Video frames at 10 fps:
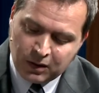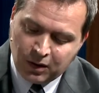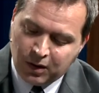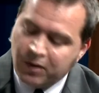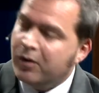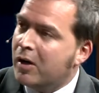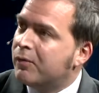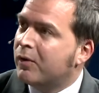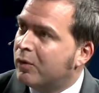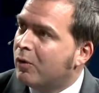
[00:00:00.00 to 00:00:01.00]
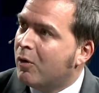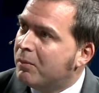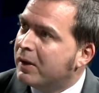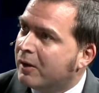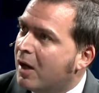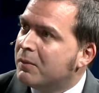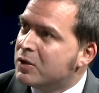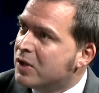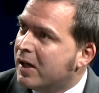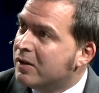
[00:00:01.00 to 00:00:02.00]
in their efforts to combat climate
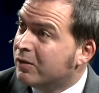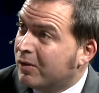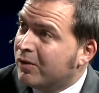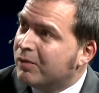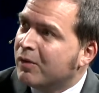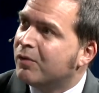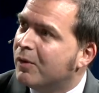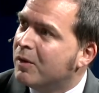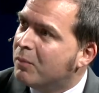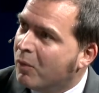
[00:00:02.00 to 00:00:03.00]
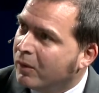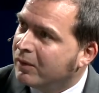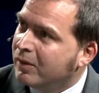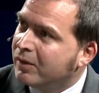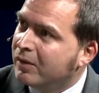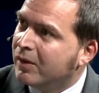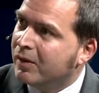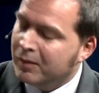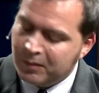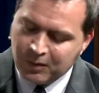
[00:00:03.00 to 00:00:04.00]
change. So it's very important
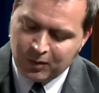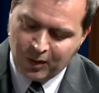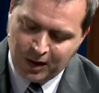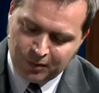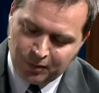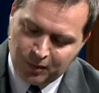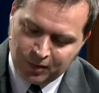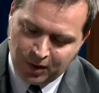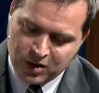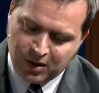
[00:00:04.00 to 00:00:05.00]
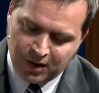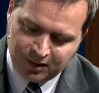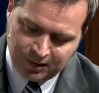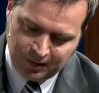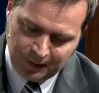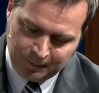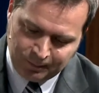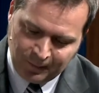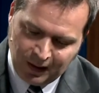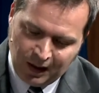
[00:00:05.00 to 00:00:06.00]
to have such an entity.
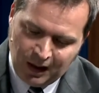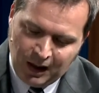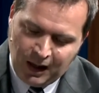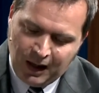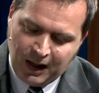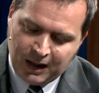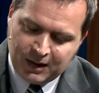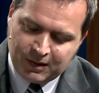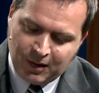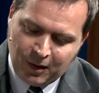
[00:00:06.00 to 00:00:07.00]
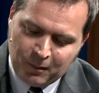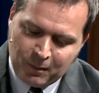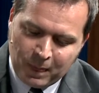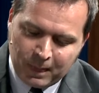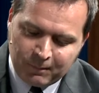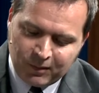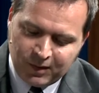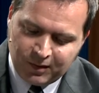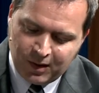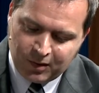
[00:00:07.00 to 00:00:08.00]
And
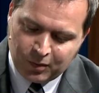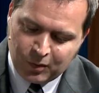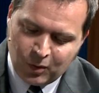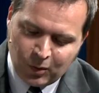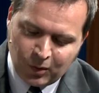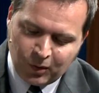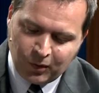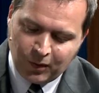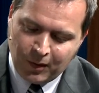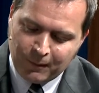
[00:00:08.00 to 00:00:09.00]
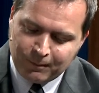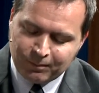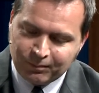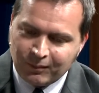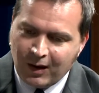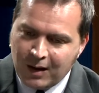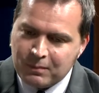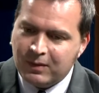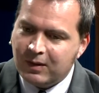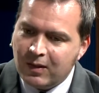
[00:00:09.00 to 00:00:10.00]
this has, of course,
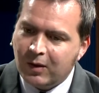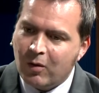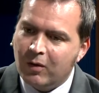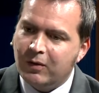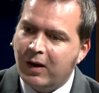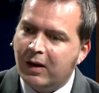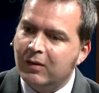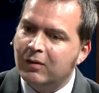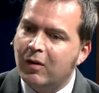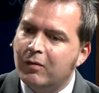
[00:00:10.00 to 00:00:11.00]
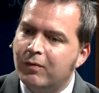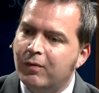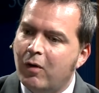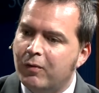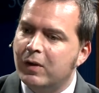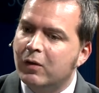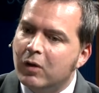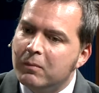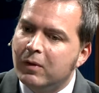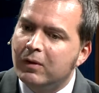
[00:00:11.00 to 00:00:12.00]
happened in the context of an
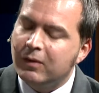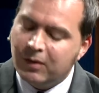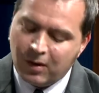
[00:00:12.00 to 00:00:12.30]
agreement